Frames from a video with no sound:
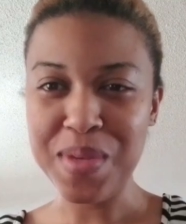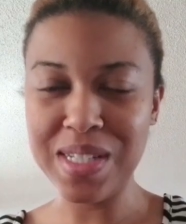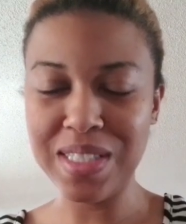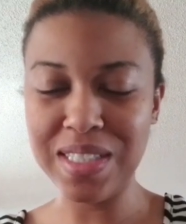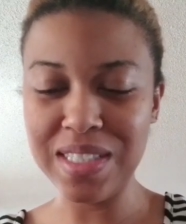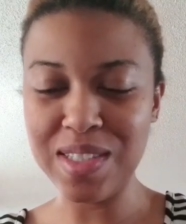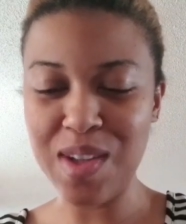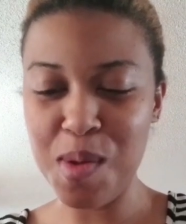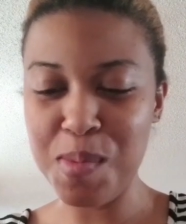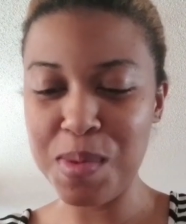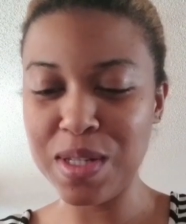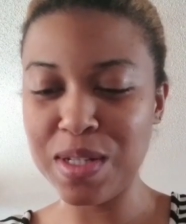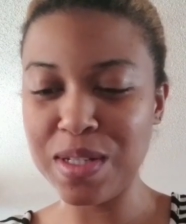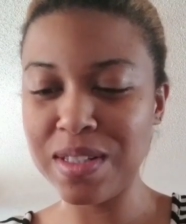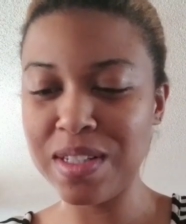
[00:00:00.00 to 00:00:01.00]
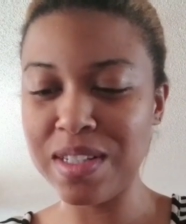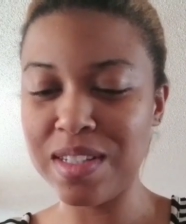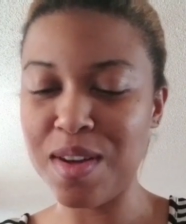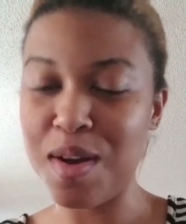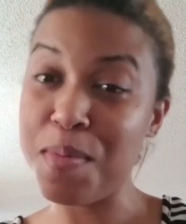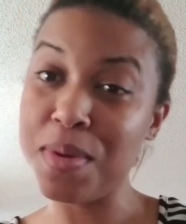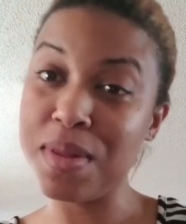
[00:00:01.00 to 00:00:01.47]
He's hitting all my love
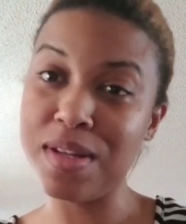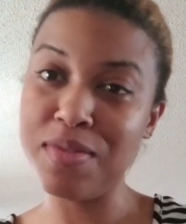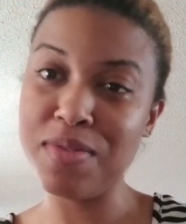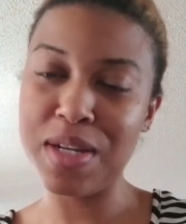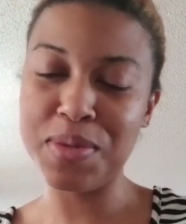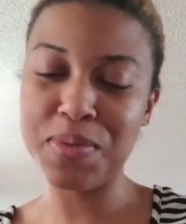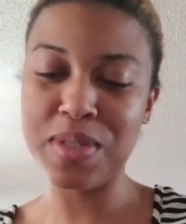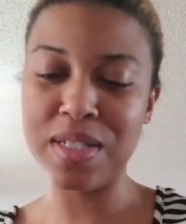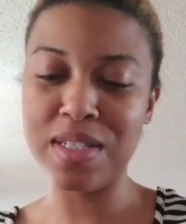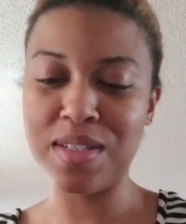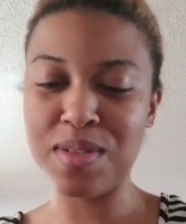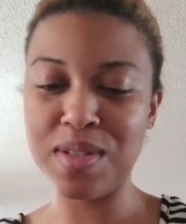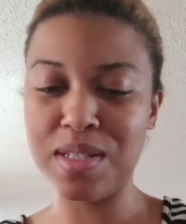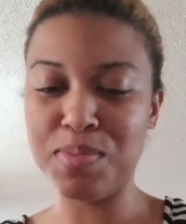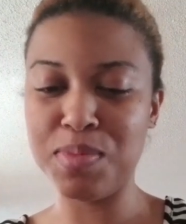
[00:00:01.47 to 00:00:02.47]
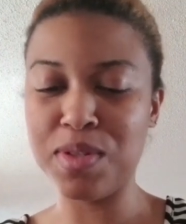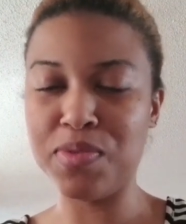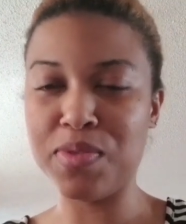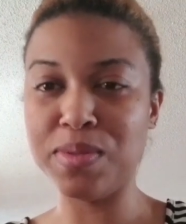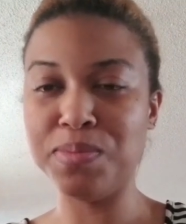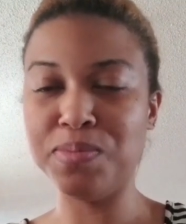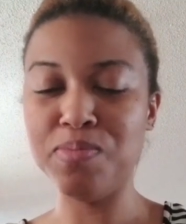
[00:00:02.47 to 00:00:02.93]
languages. So it's
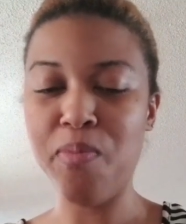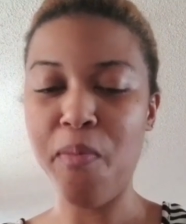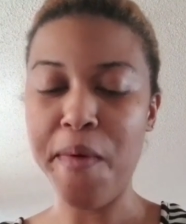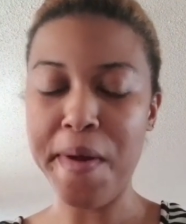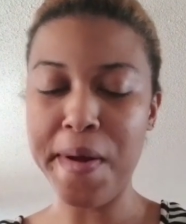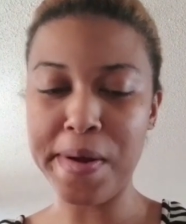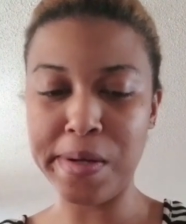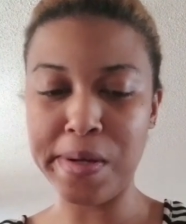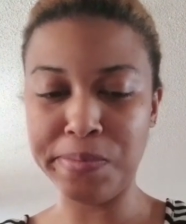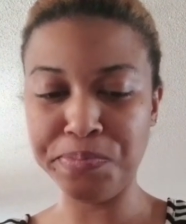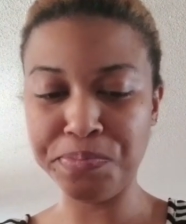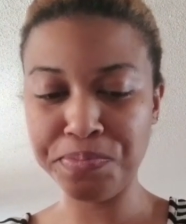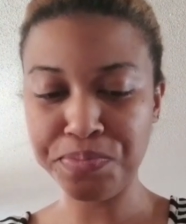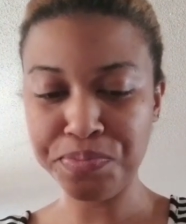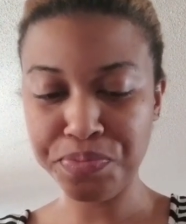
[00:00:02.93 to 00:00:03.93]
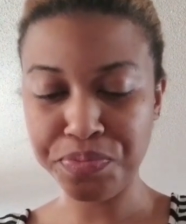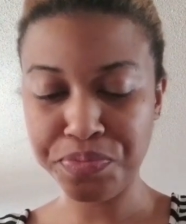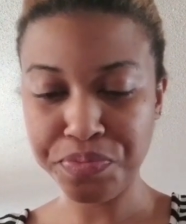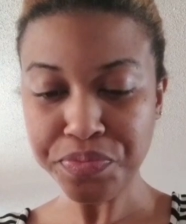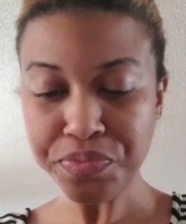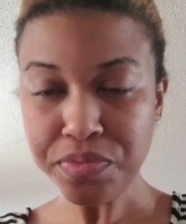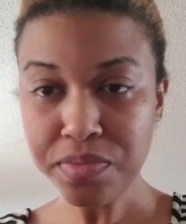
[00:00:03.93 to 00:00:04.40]
beautiful.
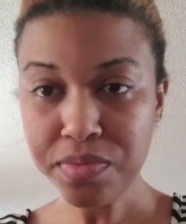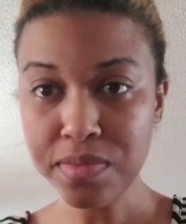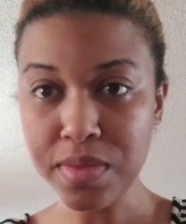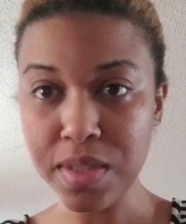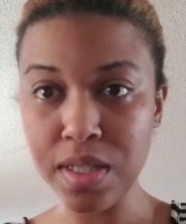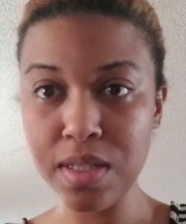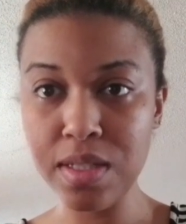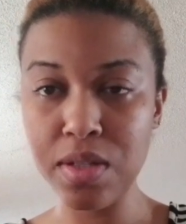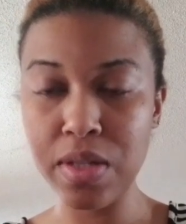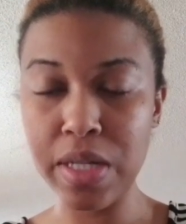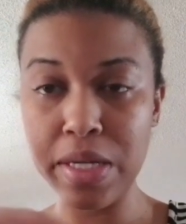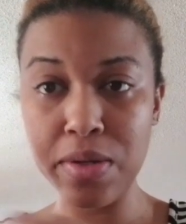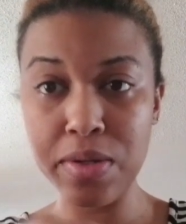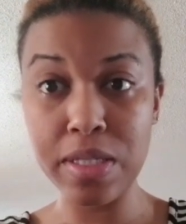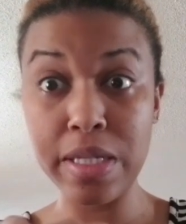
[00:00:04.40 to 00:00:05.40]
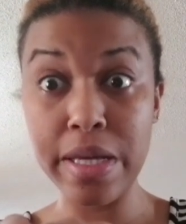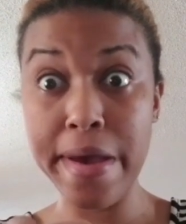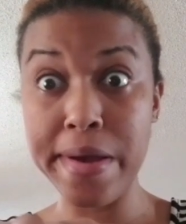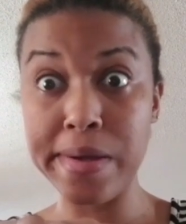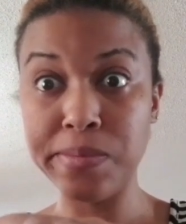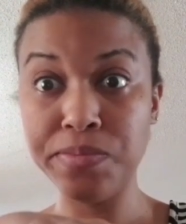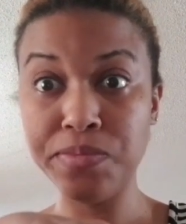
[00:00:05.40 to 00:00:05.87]
So later on
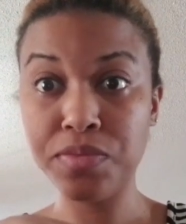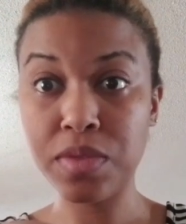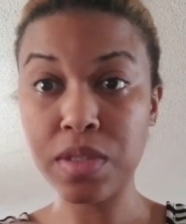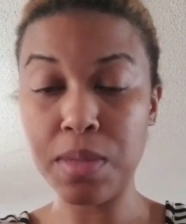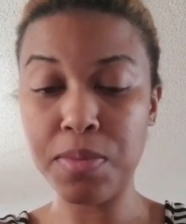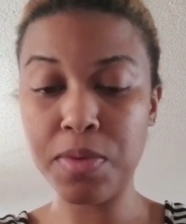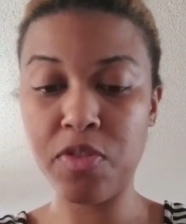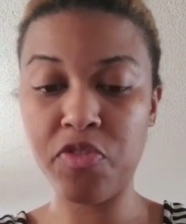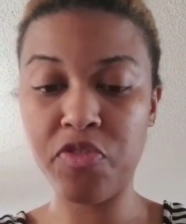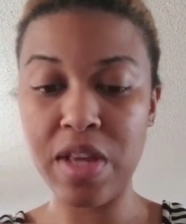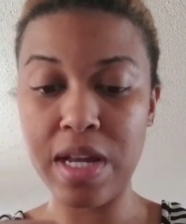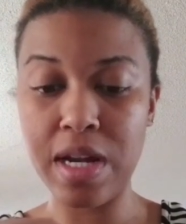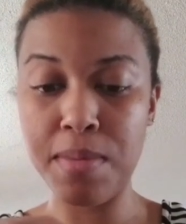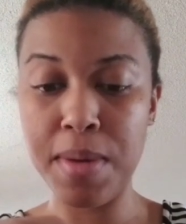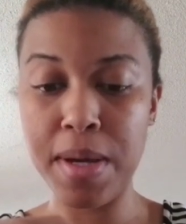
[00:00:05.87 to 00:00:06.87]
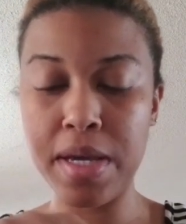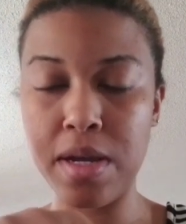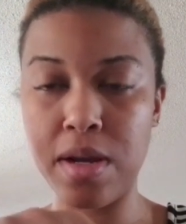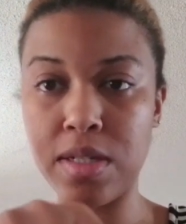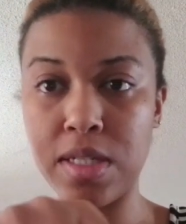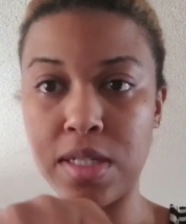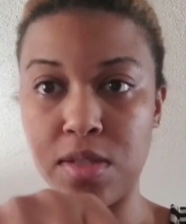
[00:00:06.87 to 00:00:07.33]
today, I'm gonna go flat iron my
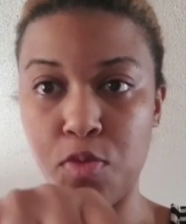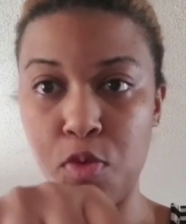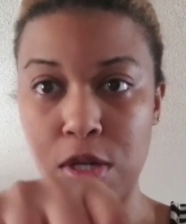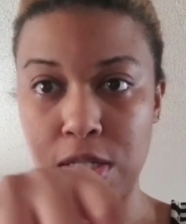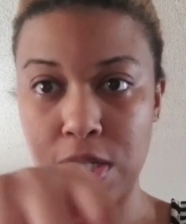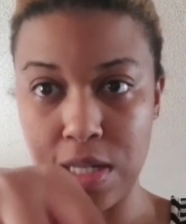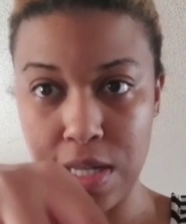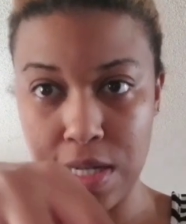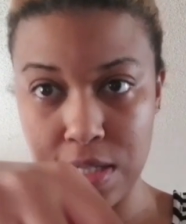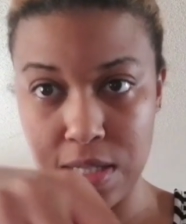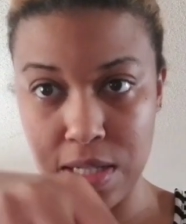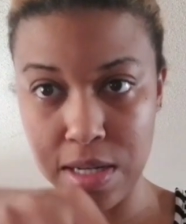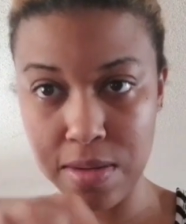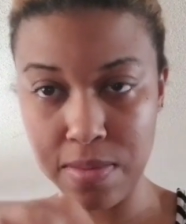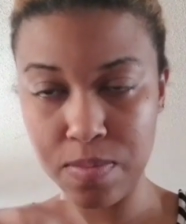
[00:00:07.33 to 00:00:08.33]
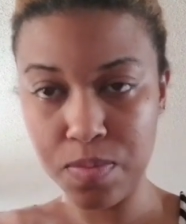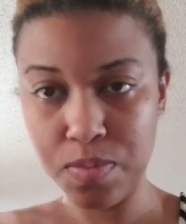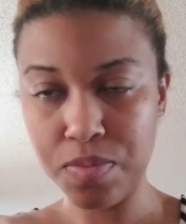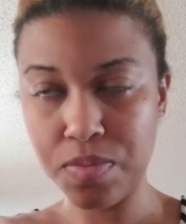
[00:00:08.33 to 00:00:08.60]
hair. I just washed it last night.